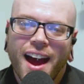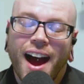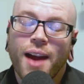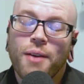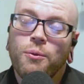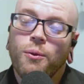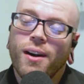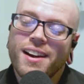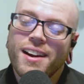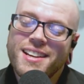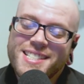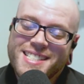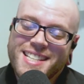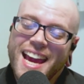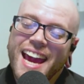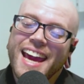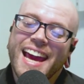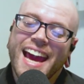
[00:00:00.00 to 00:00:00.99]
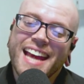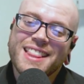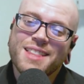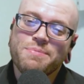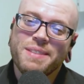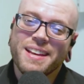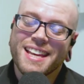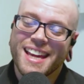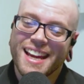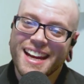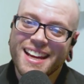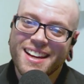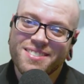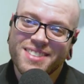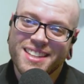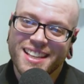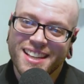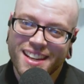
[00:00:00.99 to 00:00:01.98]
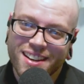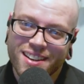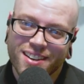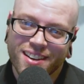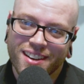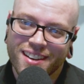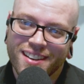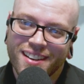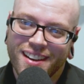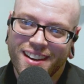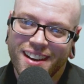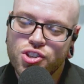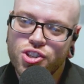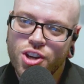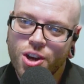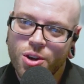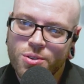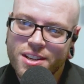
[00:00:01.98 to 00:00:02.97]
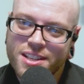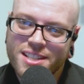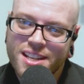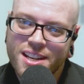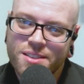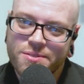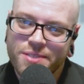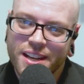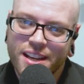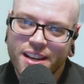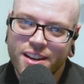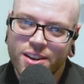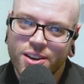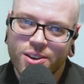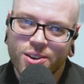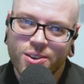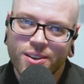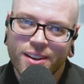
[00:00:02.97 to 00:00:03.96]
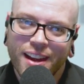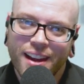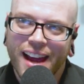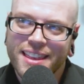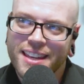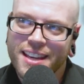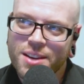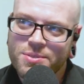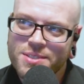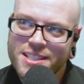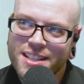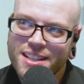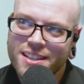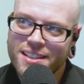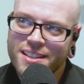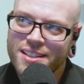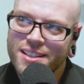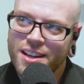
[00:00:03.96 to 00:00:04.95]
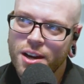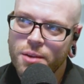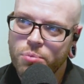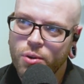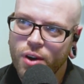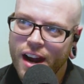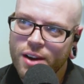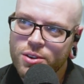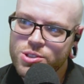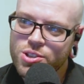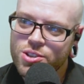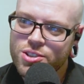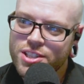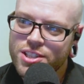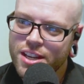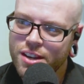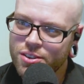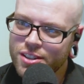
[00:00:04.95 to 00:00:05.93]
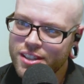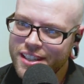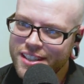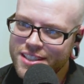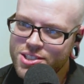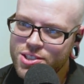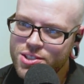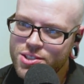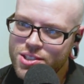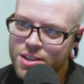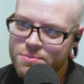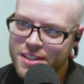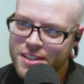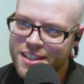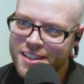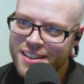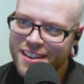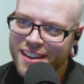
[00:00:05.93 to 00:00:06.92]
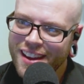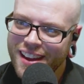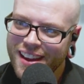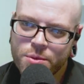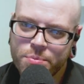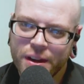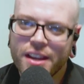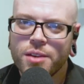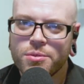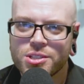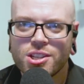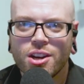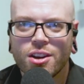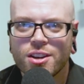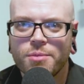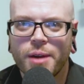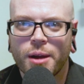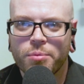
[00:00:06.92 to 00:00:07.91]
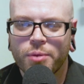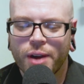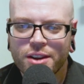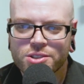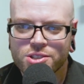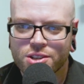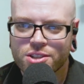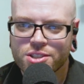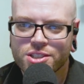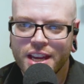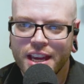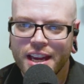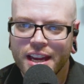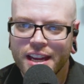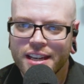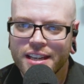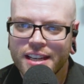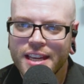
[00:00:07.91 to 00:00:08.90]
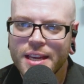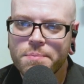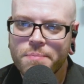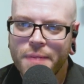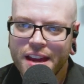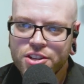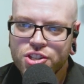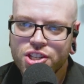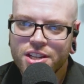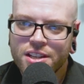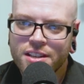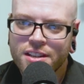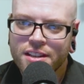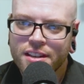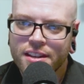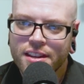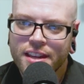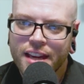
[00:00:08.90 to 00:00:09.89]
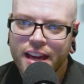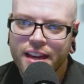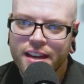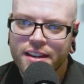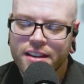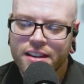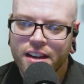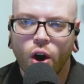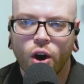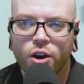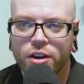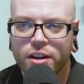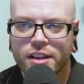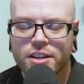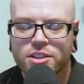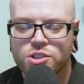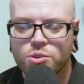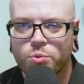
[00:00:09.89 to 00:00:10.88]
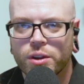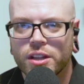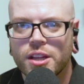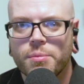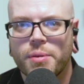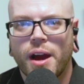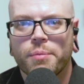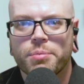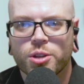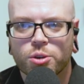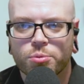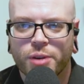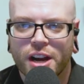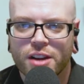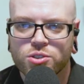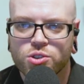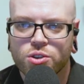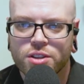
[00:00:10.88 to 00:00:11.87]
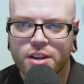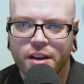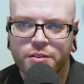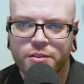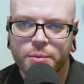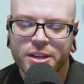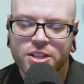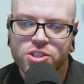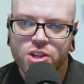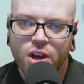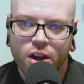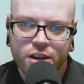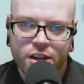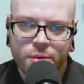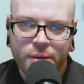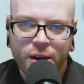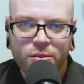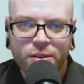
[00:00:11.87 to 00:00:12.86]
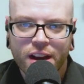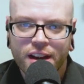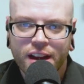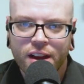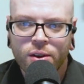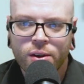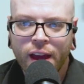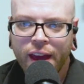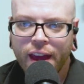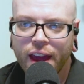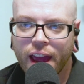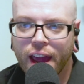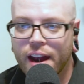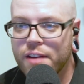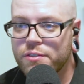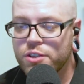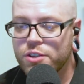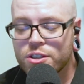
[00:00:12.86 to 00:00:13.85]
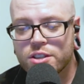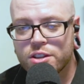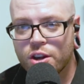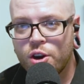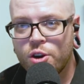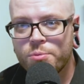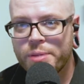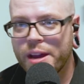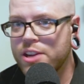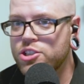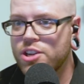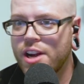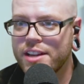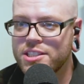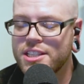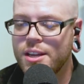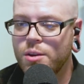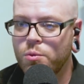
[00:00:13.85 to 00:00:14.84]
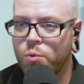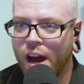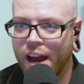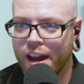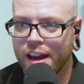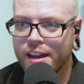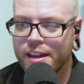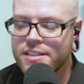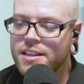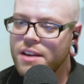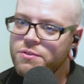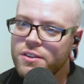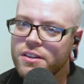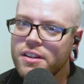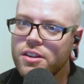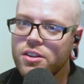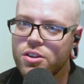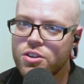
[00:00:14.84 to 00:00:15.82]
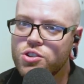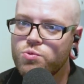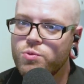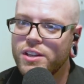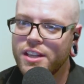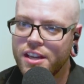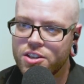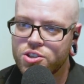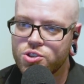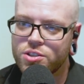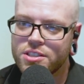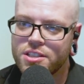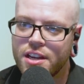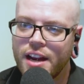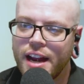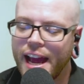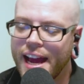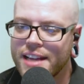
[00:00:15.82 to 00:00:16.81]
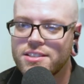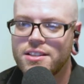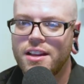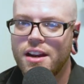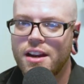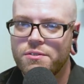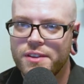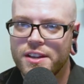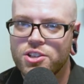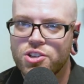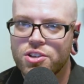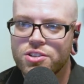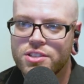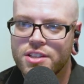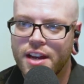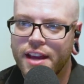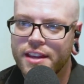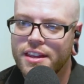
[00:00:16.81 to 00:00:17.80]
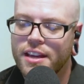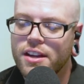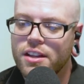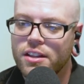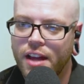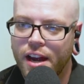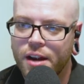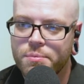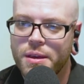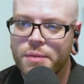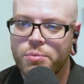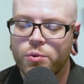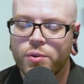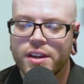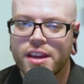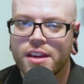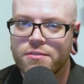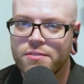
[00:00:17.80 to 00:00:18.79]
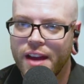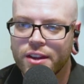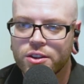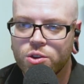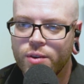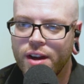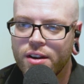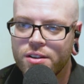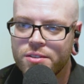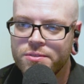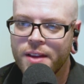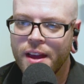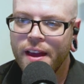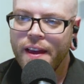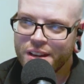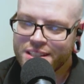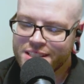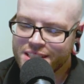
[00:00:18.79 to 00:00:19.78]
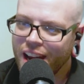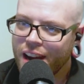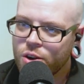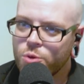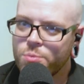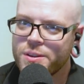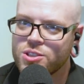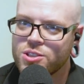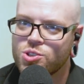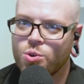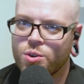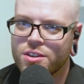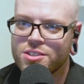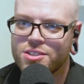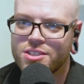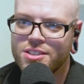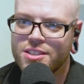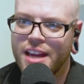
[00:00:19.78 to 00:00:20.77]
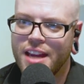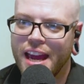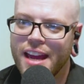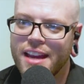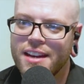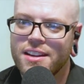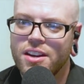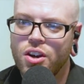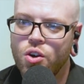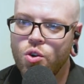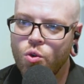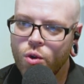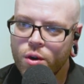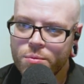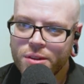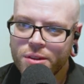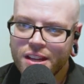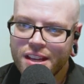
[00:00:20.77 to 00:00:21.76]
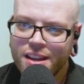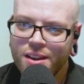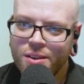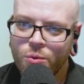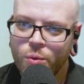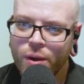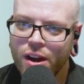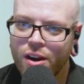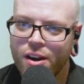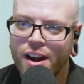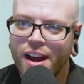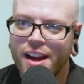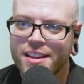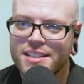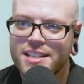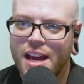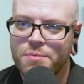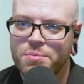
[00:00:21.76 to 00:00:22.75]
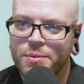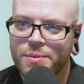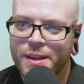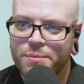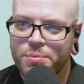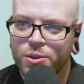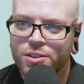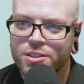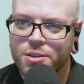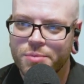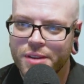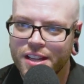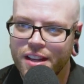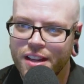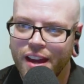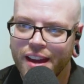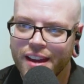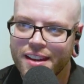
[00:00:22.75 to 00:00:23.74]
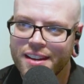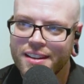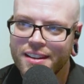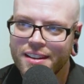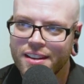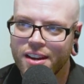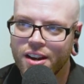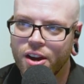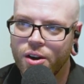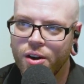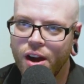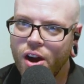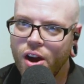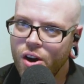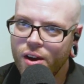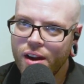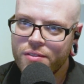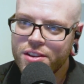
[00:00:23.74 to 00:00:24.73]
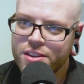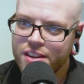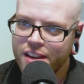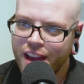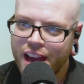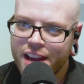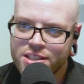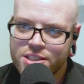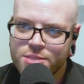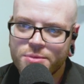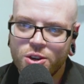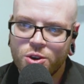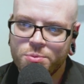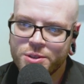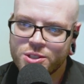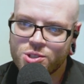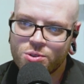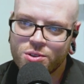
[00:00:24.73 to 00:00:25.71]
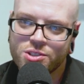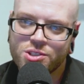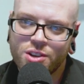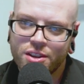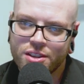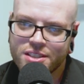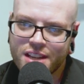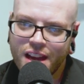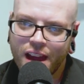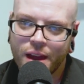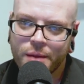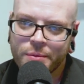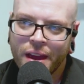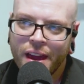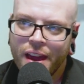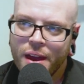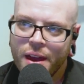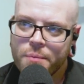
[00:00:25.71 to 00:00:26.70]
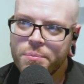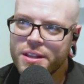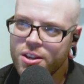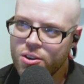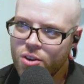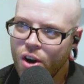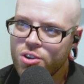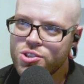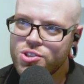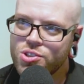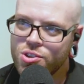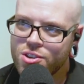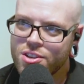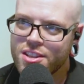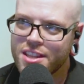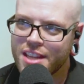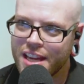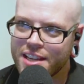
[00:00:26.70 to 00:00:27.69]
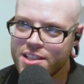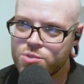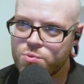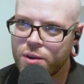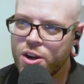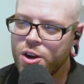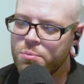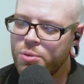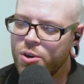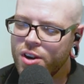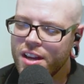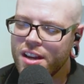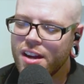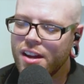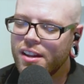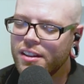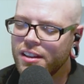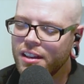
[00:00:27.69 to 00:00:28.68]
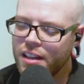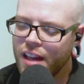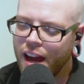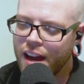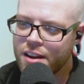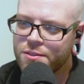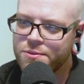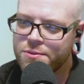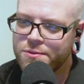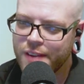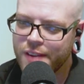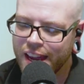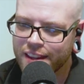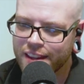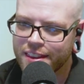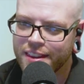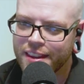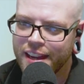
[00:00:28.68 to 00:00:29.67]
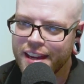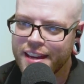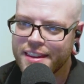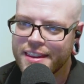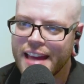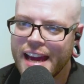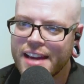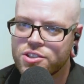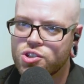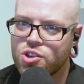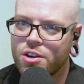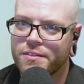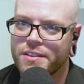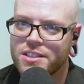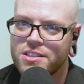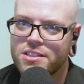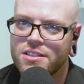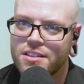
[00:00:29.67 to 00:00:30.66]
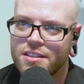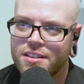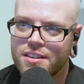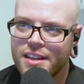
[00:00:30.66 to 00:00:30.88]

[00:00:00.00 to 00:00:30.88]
I want to say at the beginning of the year, Jonah did a video, I think it was like a, a browser tier list or something, but he was talking about browsers, and he mentioned that Arc is a really popular browser that everybody's talking about right now. And I've looked at the homepage and I see why. It definitely looks really interesting, and it has a lot of features that I think a lot of people would get value out of, but it's not open source. And normally we are not the type of people to be like, you know, oh, everything has to be open source all the time. But there are certain things where you're putting a lot of faith in that service.